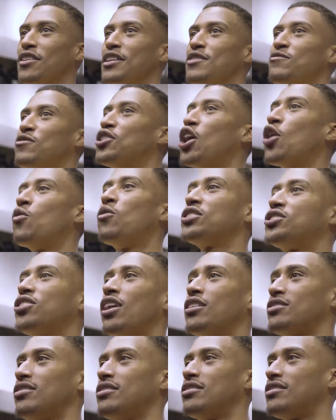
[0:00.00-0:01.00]
I don't even know what
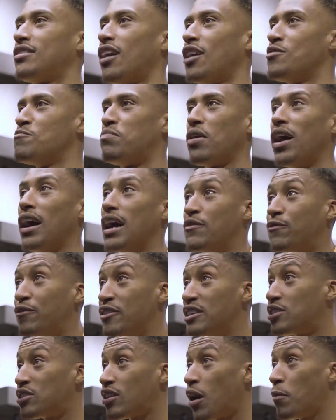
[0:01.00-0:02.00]
Chunkz has done, but if
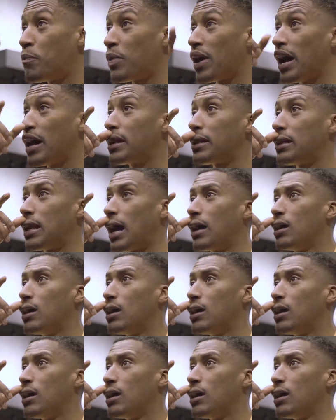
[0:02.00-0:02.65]
he's done better than